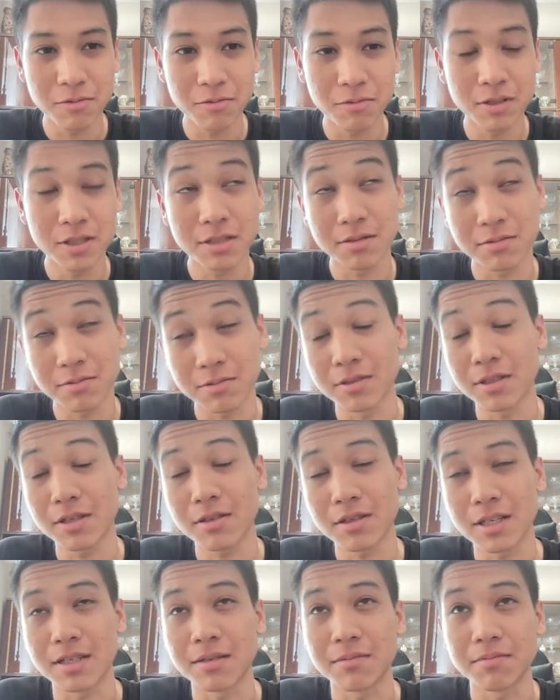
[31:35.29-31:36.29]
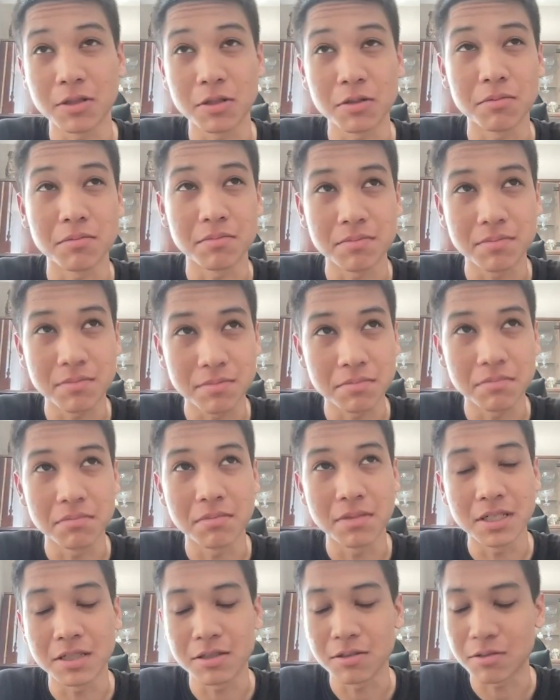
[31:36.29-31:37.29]
Well, not like
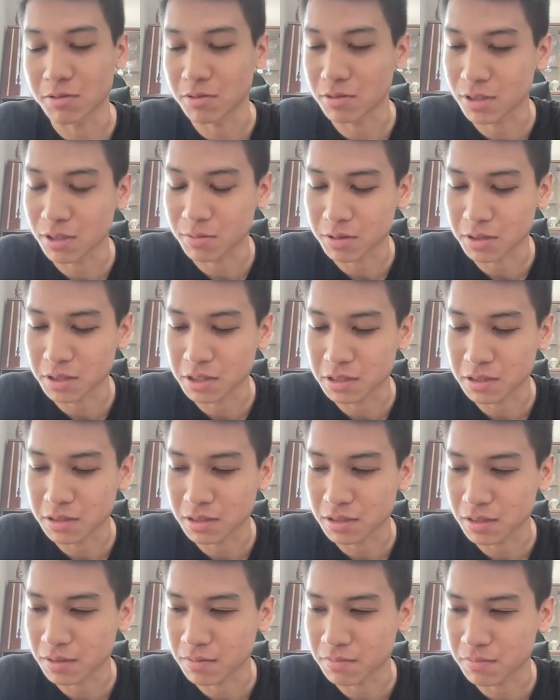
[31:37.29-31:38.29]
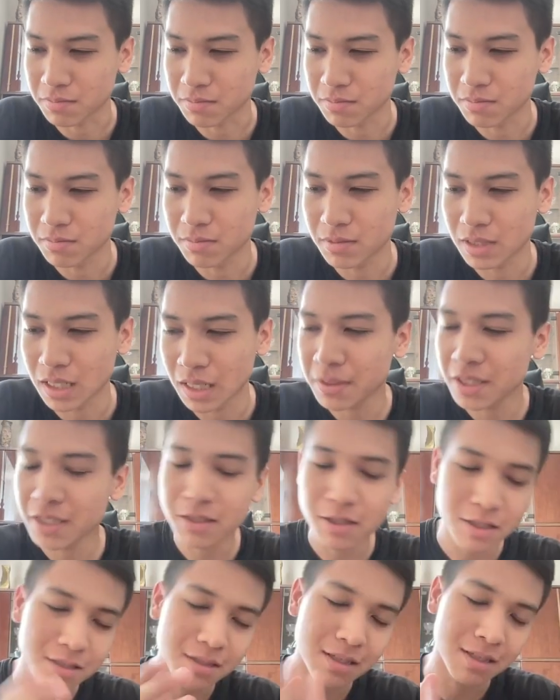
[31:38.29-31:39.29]
minute or something. I mean,
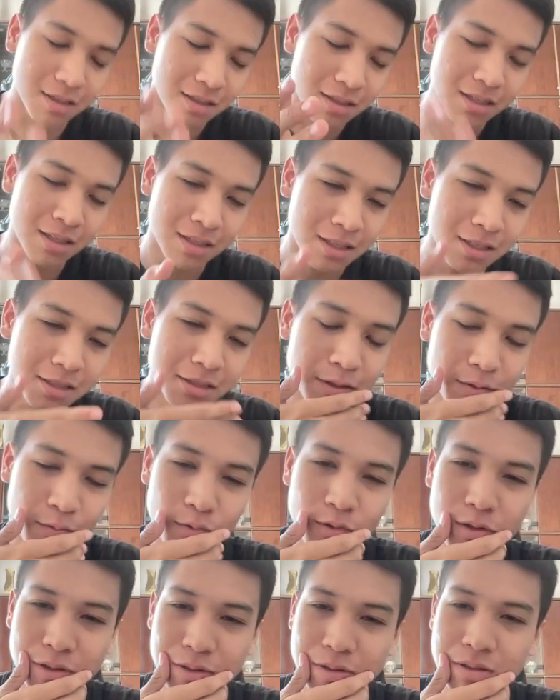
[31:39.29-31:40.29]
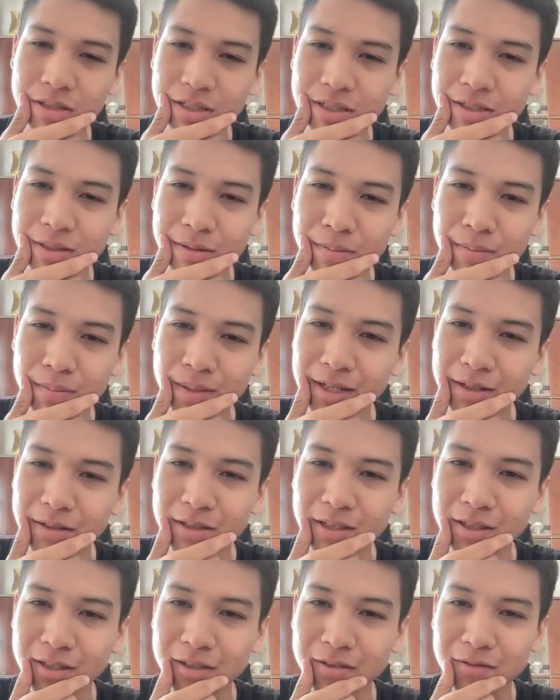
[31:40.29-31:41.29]
at least it works better
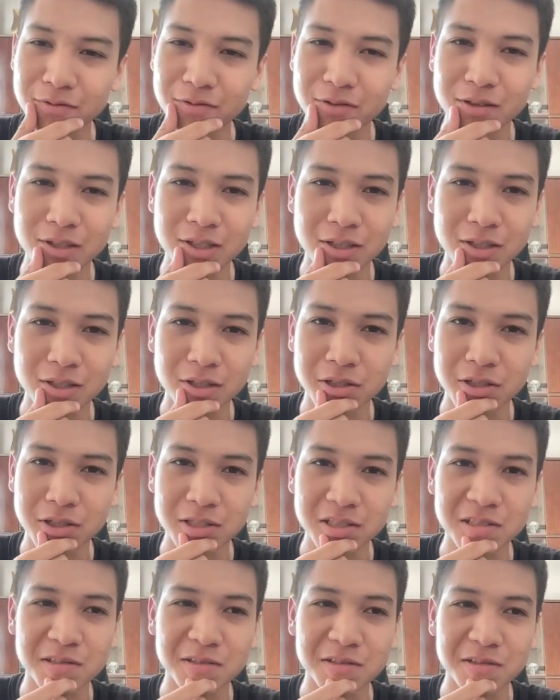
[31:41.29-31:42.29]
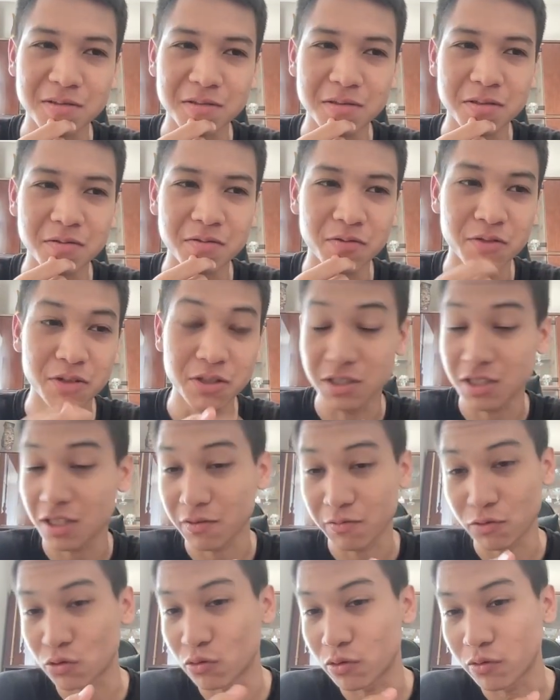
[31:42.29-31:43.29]
than the free stuff
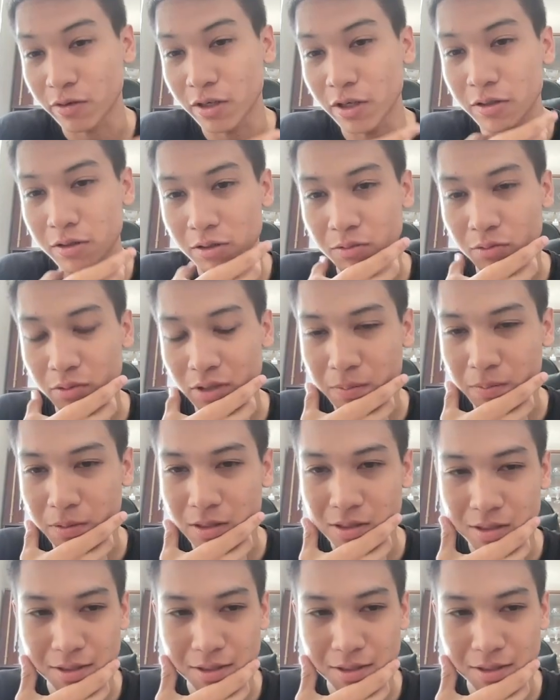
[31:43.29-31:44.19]
which we found on Reddit.